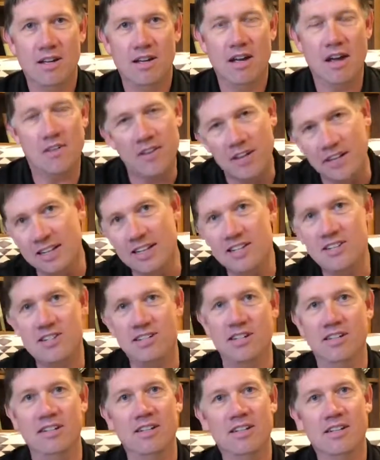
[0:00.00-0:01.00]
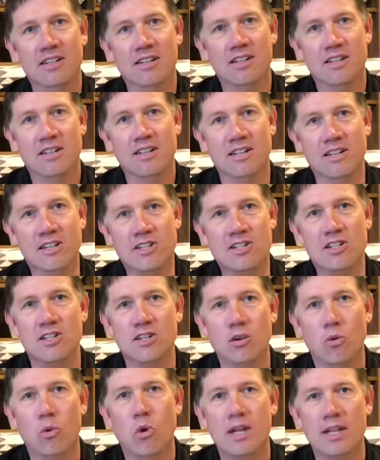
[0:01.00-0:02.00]
And then listen. Listen
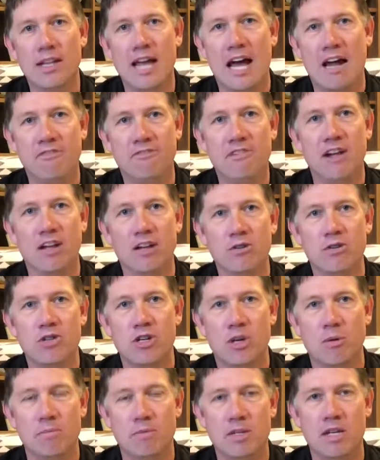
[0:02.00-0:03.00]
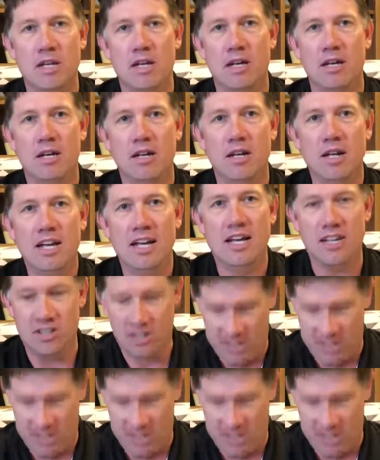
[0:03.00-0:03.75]
to what that fellowship did in